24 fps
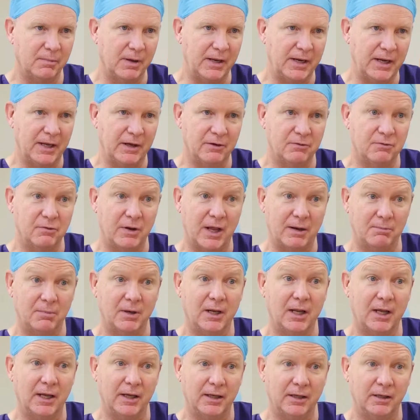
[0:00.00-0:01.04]
meeting a flat
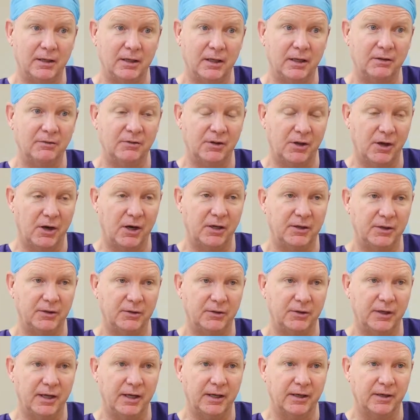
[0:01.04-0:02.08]
plane is the ideal
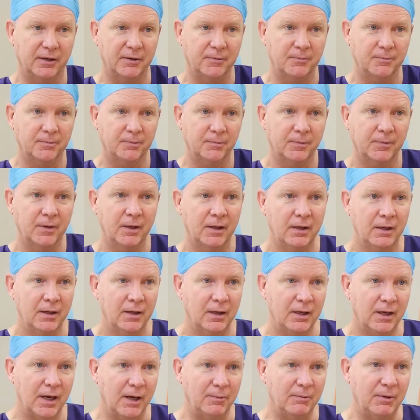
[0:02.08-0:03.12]
neck.
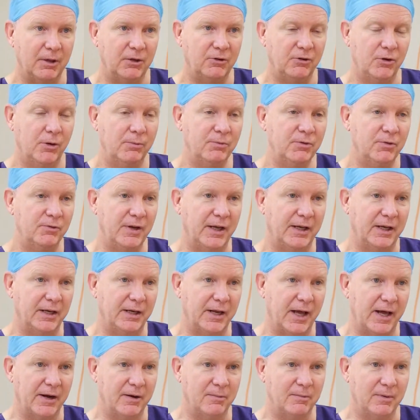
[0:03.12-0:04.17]
In terms of neck
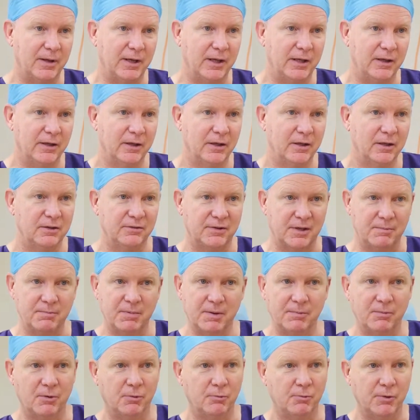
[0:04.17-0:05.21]
anatomy, some
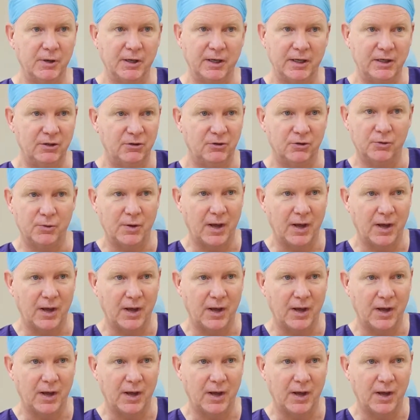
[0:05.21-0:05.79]
people really do